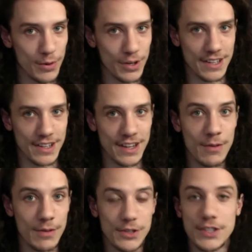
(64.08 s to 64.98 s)
important.
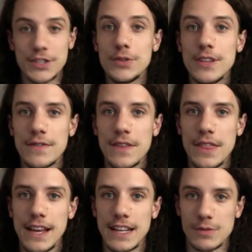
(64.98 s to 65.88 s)
We're doing two
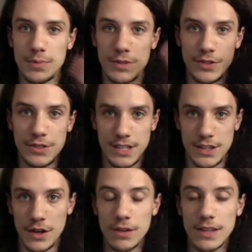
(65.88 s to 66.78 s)
different things. We're producing
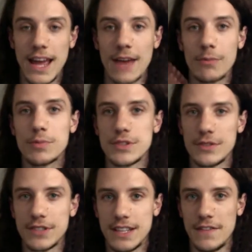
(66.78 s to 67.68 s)
a note and we're
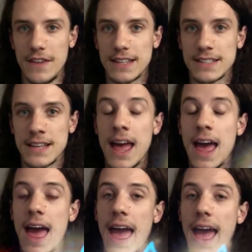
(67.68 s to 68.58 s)
producing an effect.
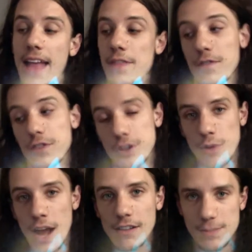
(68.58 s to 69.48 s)
And for the
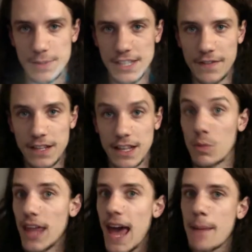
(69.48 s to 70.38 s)
growl specifically,
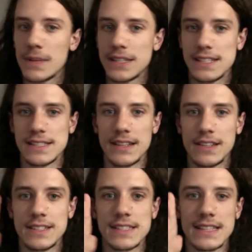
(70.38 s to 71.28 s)
what happens is
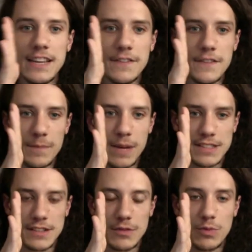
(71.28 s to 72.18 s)
there's this leaf of
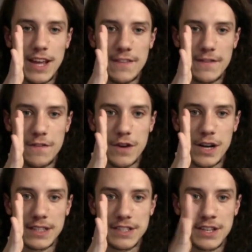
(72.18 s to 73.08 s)
muscle right in
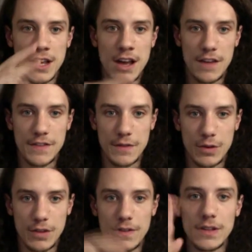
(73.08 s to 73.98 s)
front of the
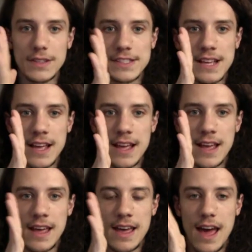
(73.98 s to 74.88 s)
vocal folds.
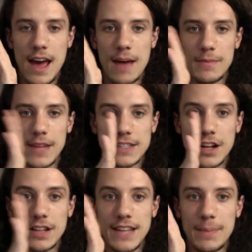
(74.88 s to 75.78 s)

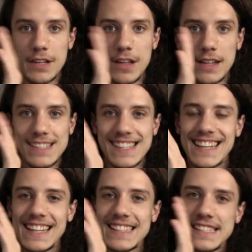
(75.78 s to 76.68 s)
That's called the epiglottis,
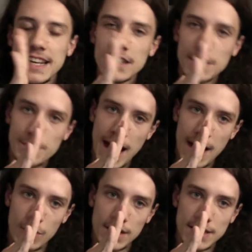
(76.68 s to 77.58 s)
and it can tilt
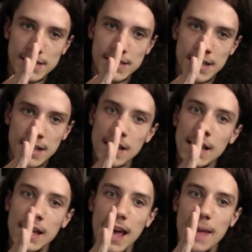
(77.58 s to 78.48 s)
backwards.
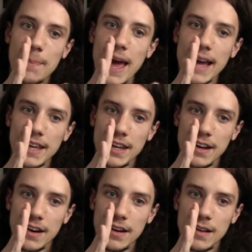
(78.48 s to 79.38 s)
And back
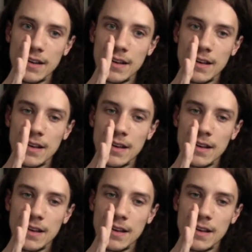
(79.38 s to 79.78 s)
here,